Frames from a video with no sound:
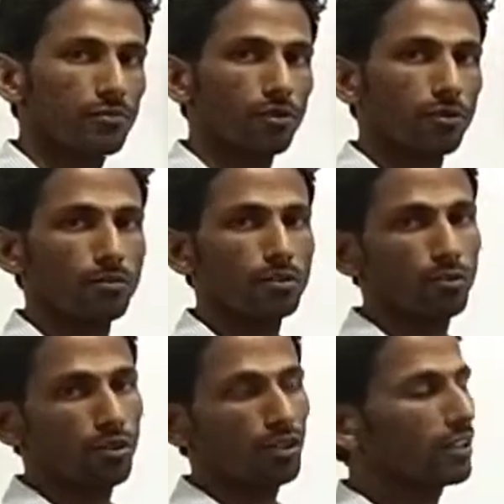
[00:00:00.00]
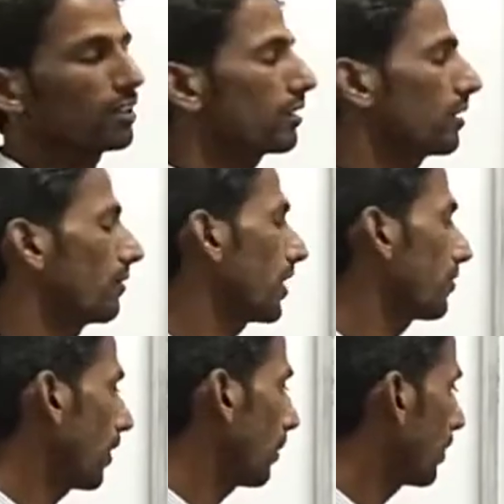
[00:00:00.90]
form? You all are very
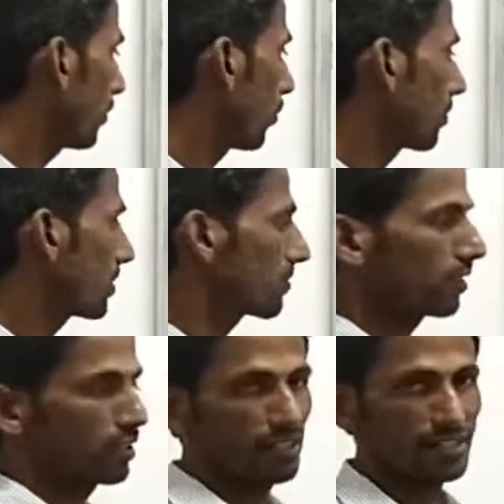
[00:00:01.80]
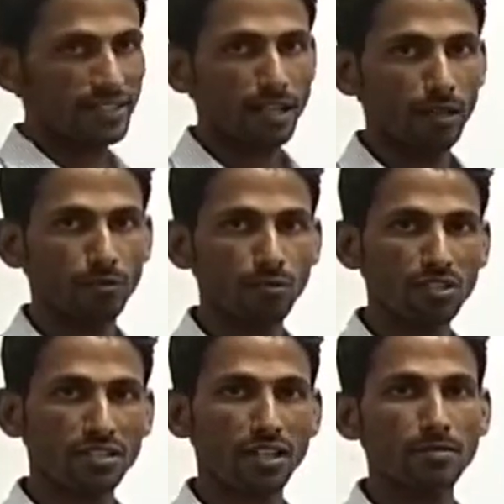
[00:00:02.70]
familiar about this word describe. To
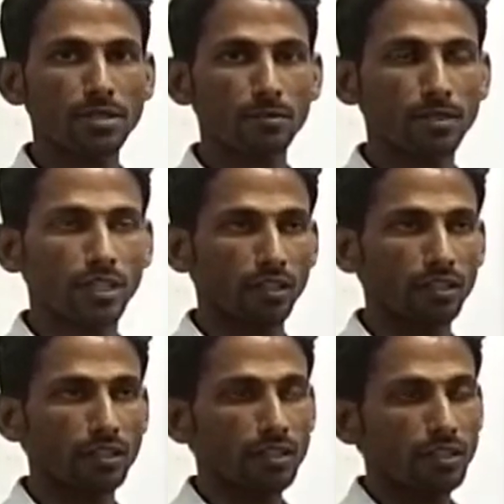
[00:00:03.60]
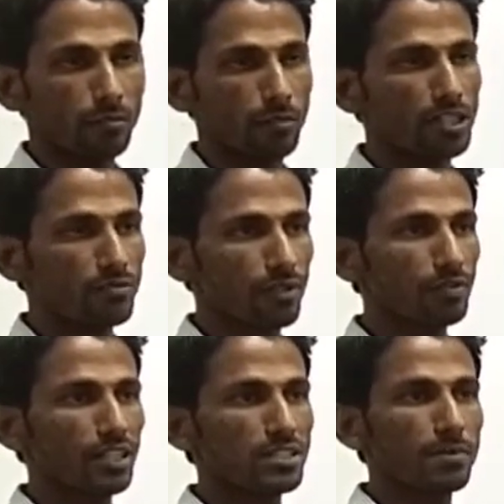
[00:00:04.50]
describe something means when we
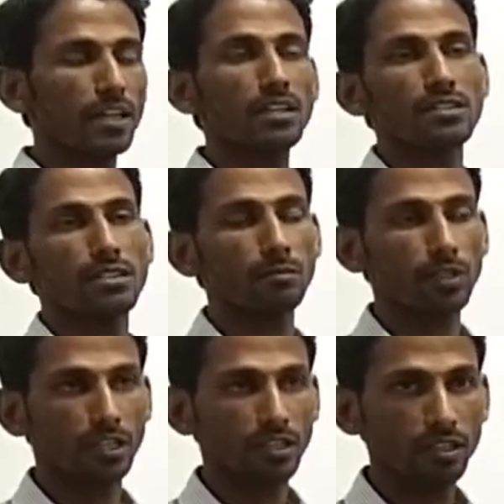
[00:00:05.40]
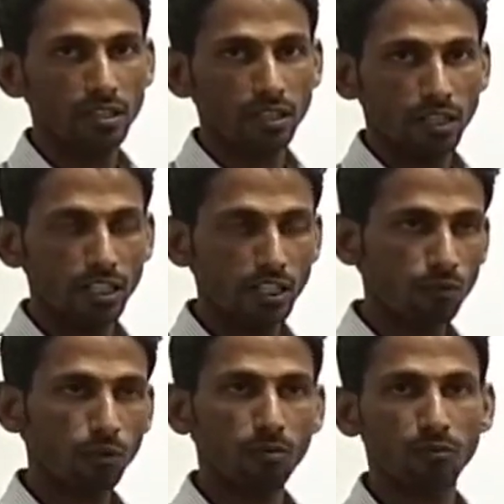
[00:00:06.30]
explain something in the
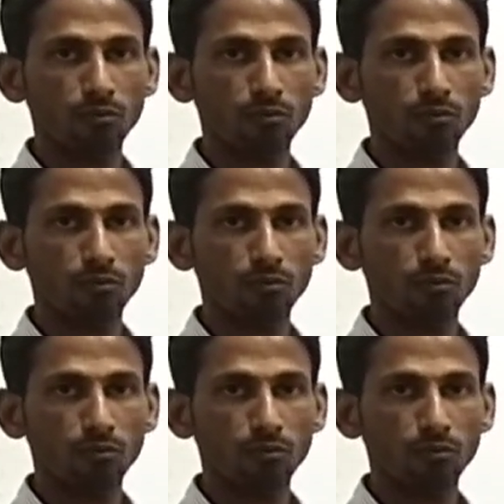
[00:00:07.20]
form of